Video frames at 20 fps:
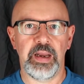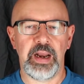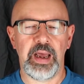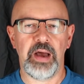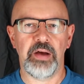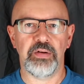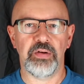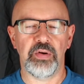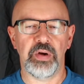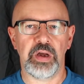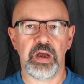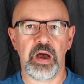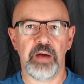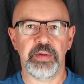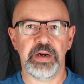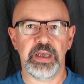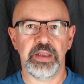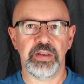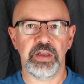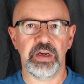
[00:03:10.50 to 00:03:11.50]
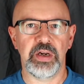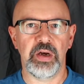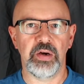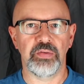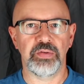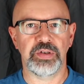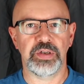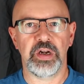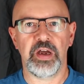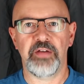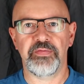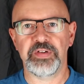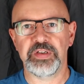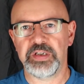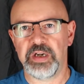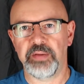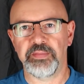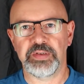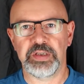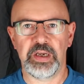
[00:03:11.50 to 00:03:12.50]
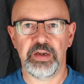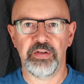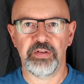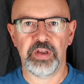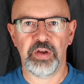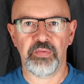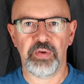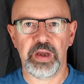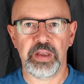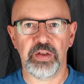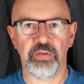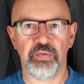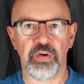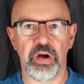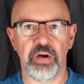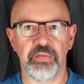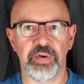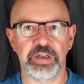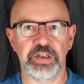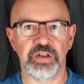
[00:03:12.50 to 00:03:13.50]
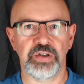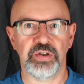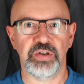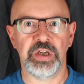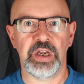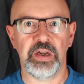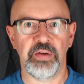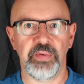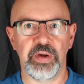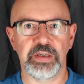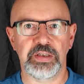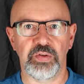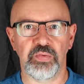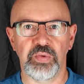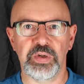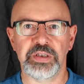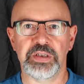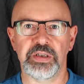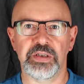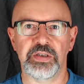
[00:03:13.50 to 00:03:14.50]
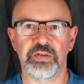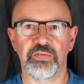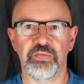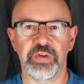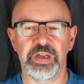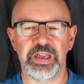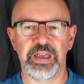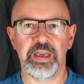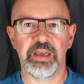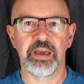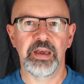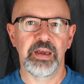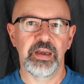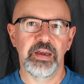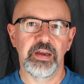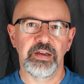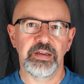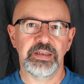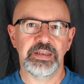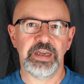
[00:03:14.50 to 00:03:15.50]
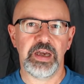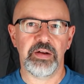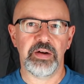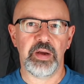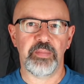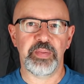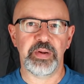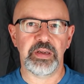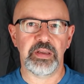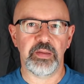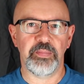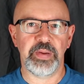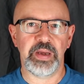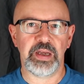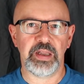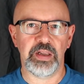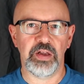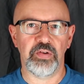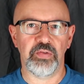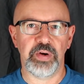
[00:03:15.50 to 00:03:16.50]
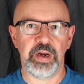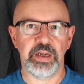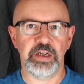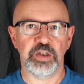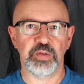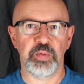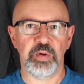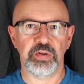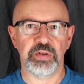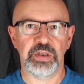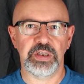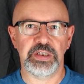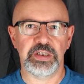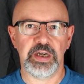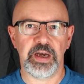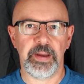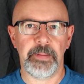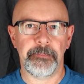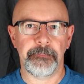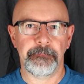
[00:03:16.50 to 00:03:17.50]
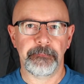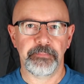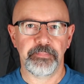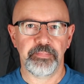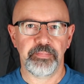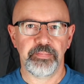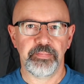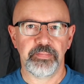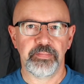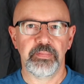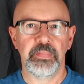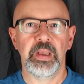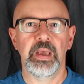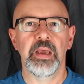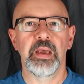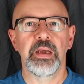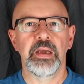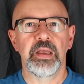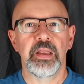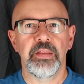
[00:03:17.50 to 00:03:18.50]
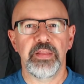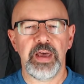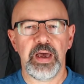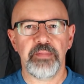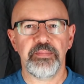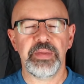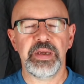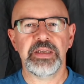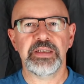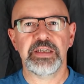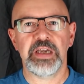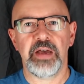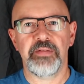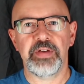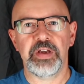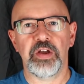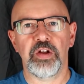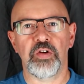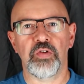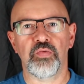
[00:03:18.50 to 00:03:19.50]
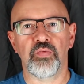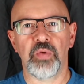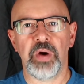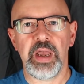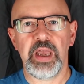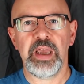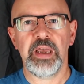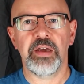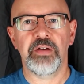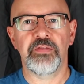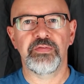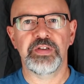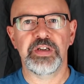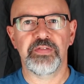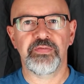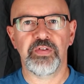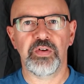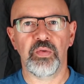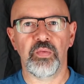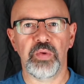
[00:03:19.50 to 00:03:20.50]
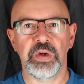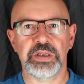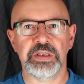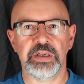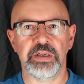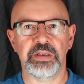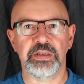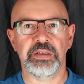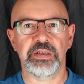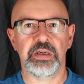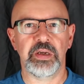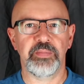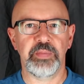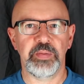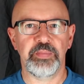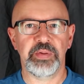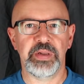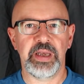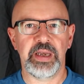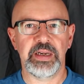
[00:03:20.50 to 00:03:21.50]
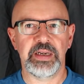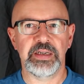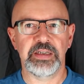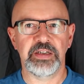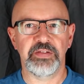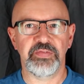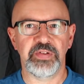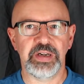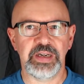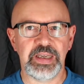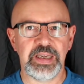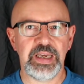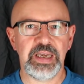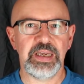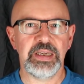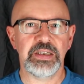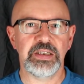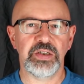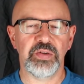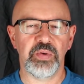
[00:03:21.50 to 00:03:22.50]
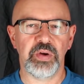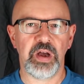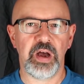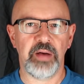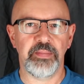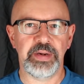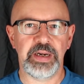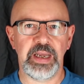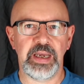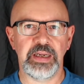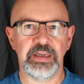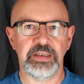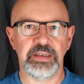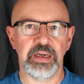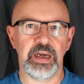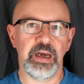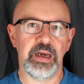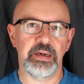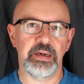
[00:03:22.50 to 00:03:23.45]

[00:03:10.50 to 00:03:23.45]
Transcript: how to accommodate the notes. And oftentimes they write in the wrong registers anyway, so whistles really sound up into the piccolo range most of the time. That means having an array of different whistles that can be played in different keys to accommodate,